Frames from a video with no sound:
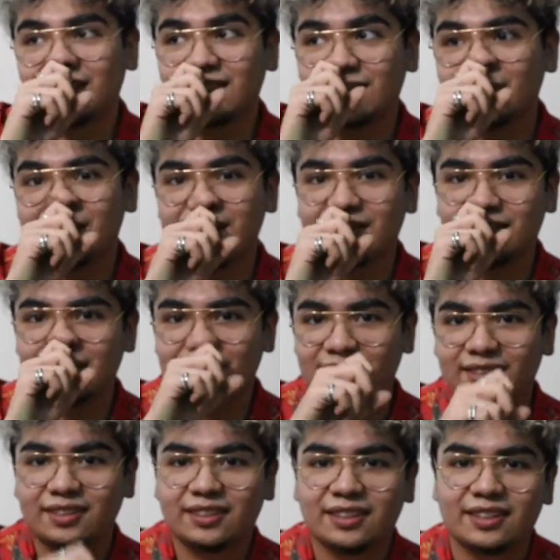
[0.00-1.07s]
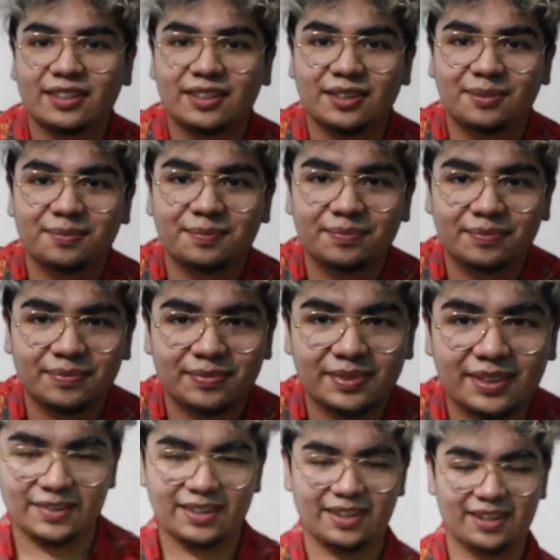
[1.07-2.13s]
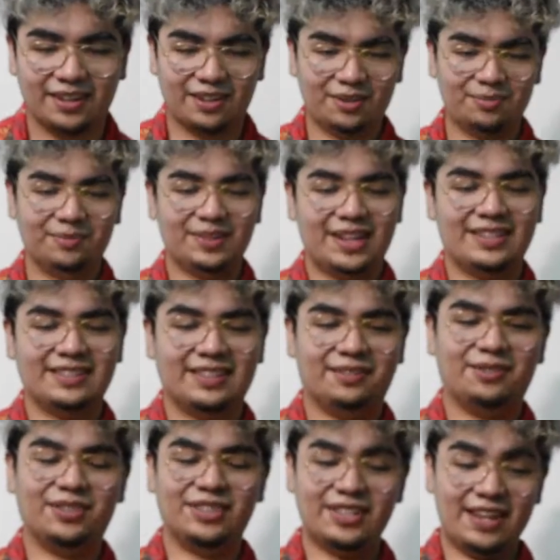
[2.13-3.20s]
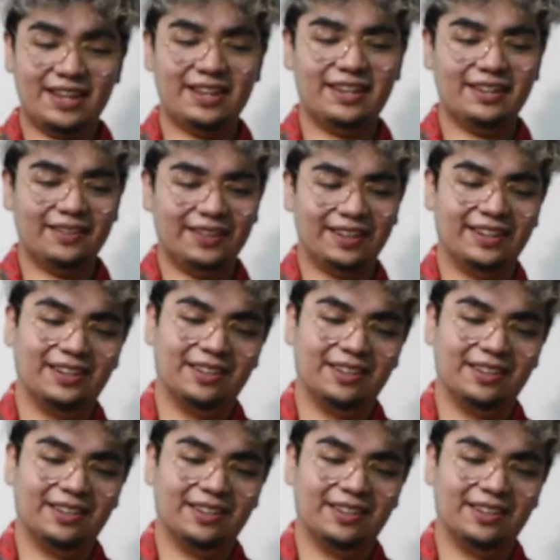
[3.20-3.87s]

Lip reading: no reason. As I was saying,